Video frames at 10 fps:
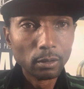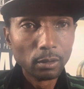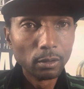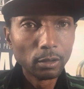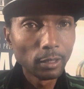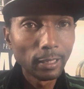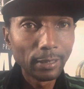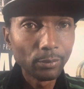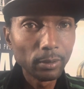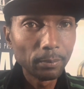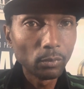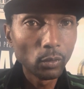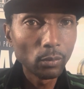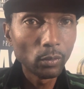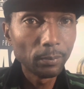looking like we
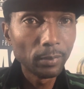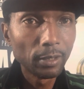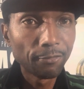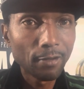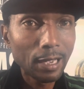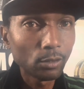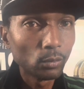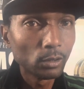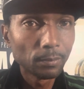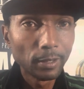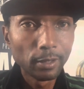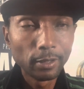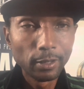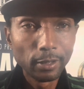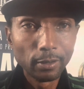being followers,
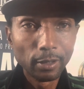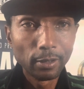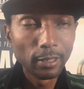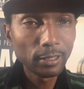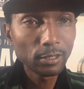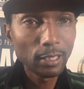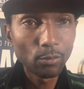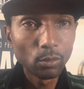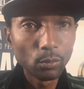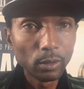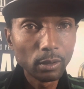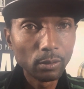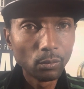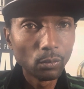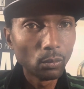man, and that's not what we
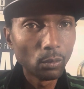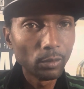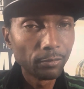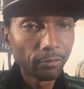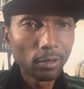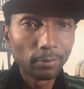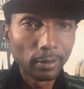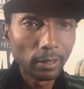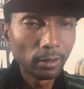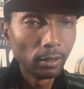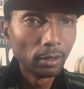from, man.